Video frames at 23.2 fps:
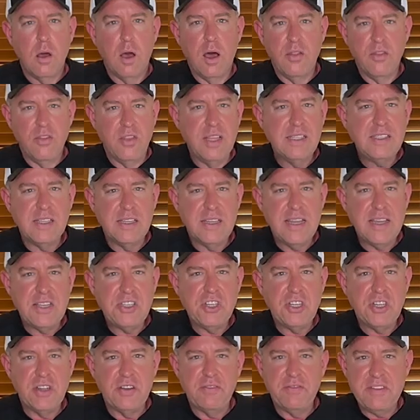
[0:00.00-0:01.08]
On this
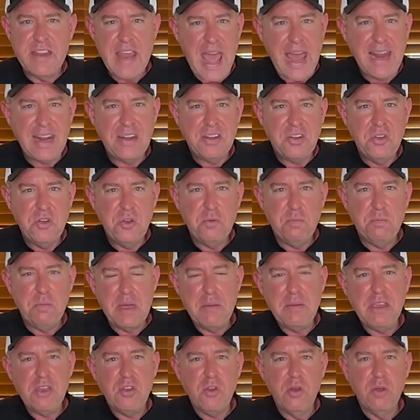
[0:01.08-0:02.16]
edition of Datitude,
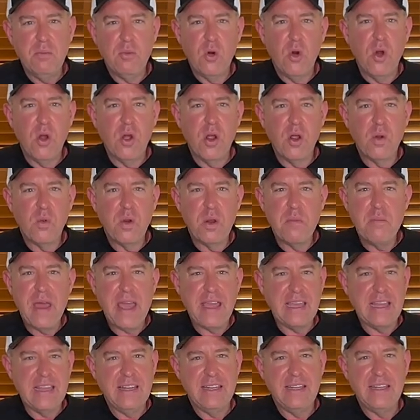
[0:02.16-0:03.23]
BBQ, and more, we're
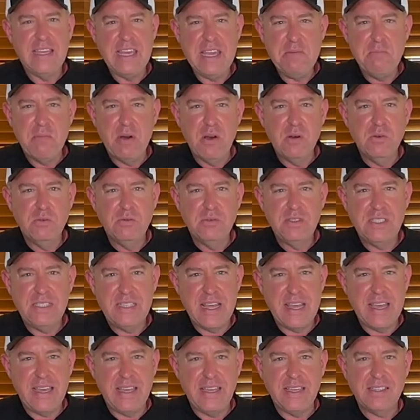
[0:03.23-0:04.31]
making T-bone
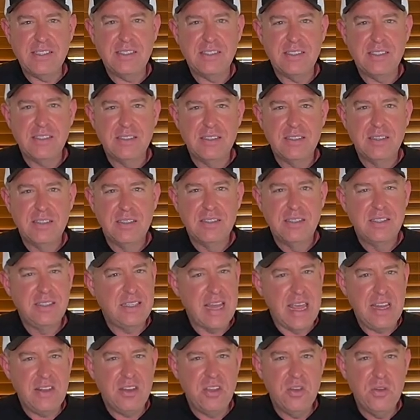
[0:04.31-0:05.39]
steaks.
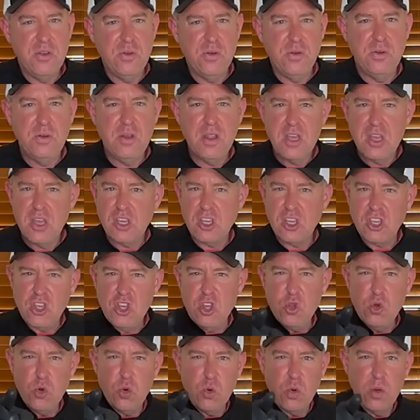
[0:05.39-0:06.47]
Stay tuned.
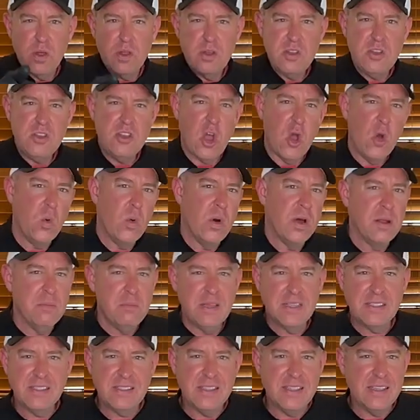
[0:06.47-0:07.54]
You don't want to
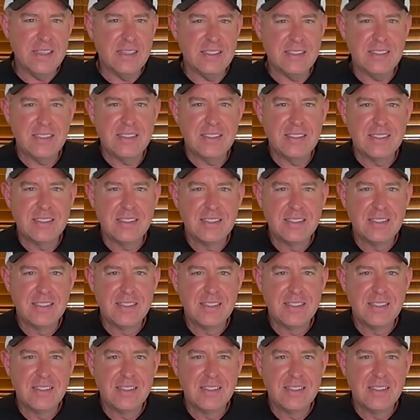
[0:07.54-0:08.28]
miss this.